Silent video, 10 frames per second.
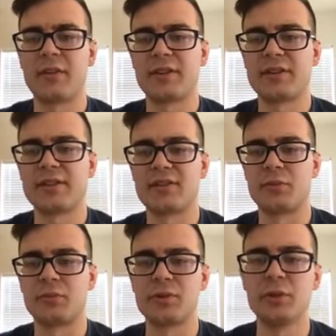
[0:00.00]
This is the
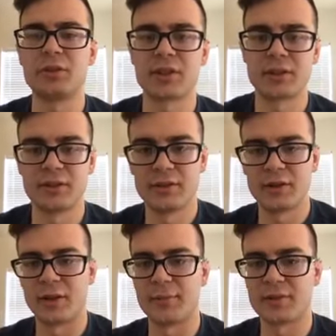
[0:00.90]
root,
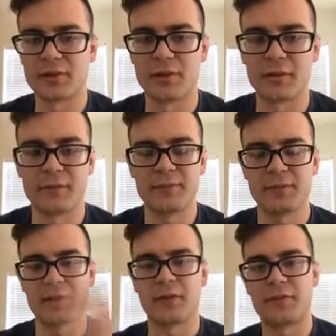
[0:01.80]
so
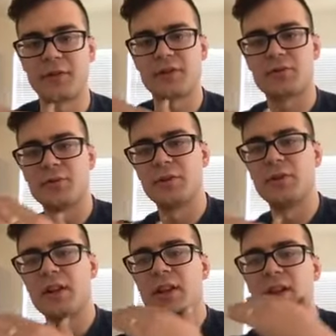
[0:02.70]
the first
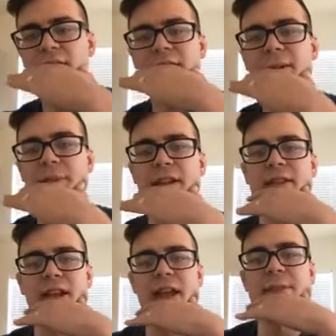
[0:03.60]
root in
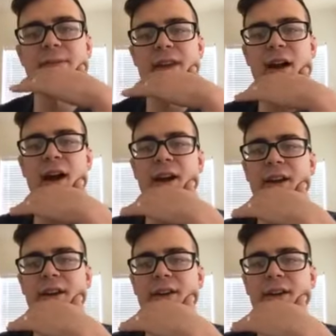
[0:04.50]
the
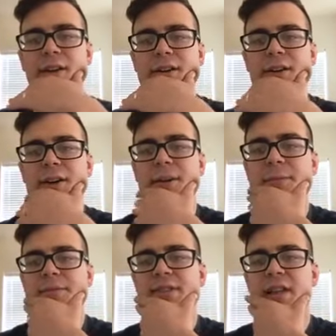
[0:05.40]
API
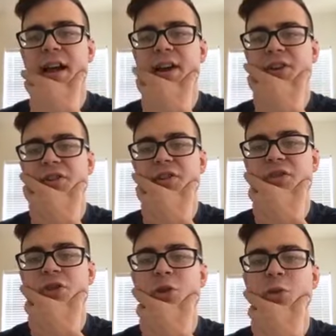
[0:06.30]

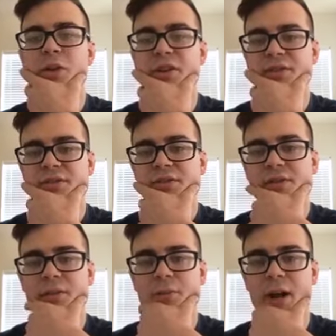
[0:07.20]
/tours
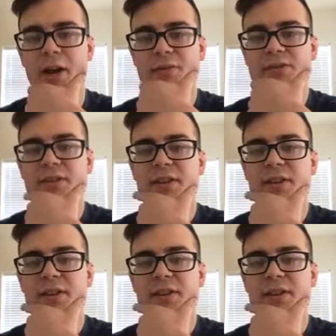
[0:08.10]
routes.